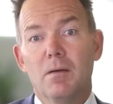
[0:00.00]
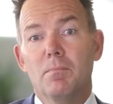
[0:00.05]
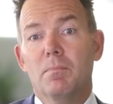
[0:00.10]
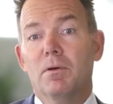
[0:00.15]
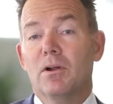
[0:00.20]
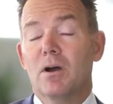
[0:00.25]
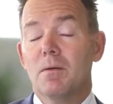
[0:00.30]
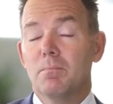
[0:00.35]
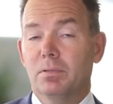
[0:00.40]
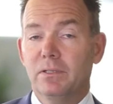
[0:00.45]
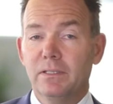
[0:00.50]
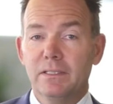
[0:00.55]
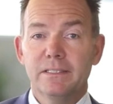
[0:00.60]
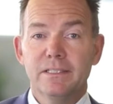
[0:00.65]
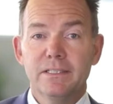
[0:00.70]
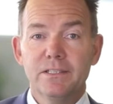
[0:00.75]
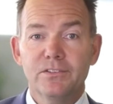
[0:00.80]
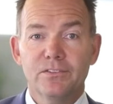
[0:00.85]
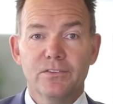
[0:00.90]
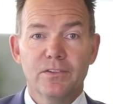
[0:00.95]
but I'm
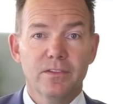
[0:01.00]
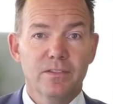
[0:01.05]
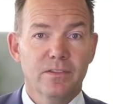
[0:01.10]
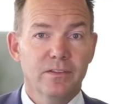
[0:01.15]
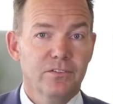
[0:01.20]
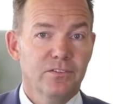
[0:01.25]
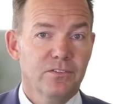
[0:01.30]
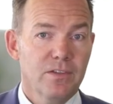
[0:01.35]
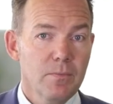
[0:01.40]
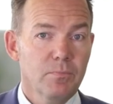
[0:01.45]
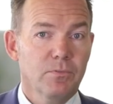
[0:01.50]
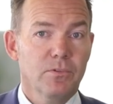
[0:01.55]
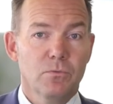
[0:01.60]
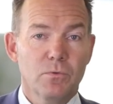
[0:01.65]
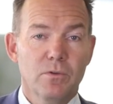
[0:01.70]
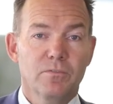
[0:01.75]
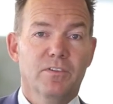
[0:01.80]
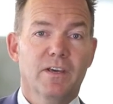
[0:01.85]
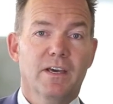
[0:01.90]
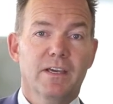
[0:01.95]
pleased that the steps that
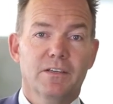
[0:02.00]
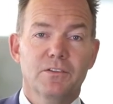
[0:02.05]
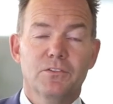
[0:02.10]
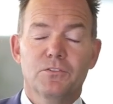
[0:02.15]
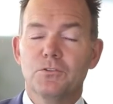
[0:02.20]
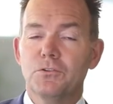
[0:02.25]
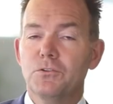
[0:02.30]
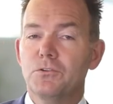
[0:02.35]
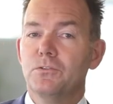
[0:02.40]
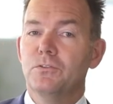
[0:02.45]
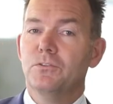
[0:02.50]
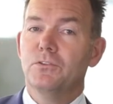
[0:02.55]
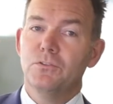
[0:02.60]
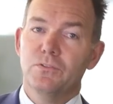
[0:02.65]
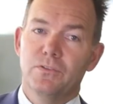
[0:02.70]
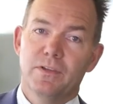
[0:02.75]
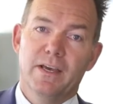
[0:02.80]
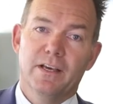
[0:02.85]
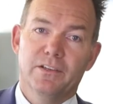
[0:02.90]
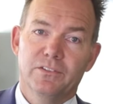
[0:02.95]
we've taken through
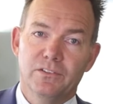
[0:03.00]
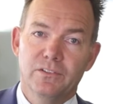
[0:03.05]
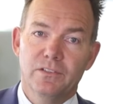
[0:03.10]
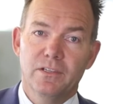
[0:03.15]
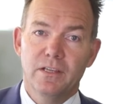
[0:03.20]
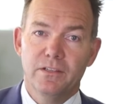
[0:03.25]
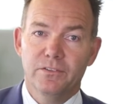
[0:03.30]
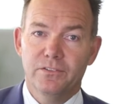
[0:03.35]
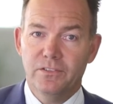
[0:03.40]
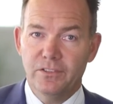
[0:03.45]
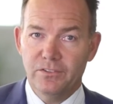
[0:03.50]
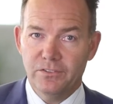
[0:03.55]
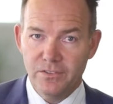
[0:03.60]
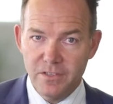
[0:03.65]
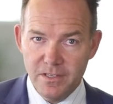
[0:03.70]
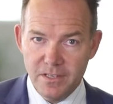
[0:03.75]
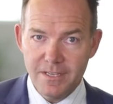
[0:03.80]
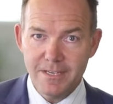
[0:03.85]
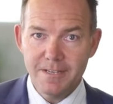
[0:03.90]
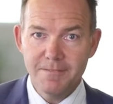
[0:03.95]

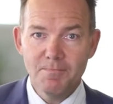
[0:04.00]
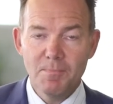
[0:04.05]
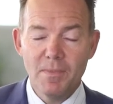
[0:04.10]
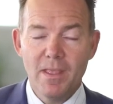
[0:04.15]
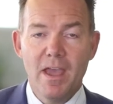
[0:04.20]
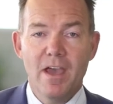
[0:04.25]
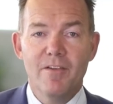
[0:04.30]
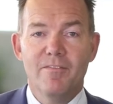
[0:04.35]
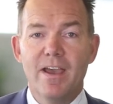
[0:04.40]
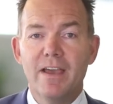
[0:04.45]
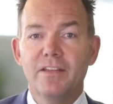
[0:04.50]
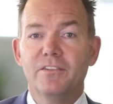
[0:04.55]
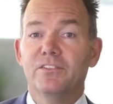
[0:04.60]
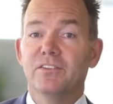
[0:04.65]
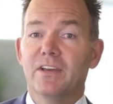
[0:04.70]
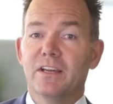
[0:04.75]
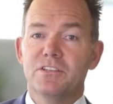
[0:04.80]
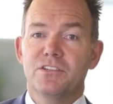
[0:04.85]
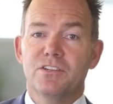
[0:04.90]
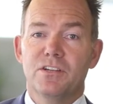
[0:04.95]
2016 have had
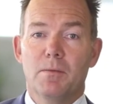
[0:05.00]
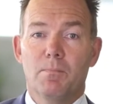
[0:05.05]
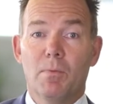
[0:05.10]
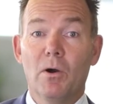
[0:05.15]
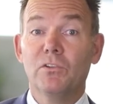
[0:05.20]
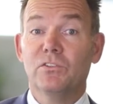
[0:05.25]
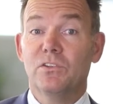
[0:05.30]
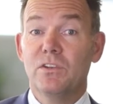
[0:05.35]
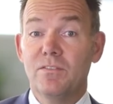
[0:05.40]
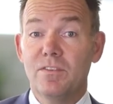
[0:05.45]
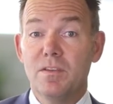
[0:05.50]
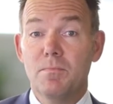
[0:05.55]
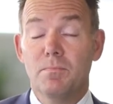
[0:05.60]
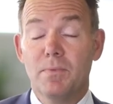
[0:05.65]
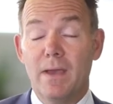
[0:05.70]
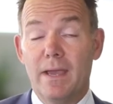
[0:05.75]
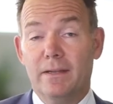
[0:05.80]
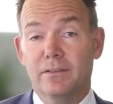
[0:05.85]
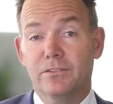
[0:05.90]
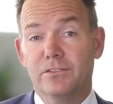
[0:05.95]
such a positive
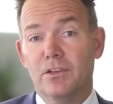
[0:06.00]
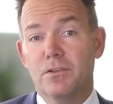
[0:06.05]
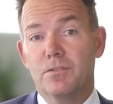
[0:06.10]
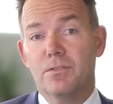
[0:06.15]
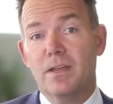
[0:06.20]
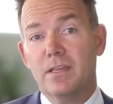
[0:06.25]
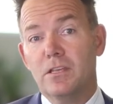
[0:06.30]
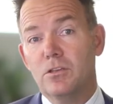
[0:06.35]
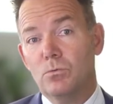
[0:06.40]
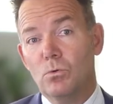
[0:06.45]
impact. So thank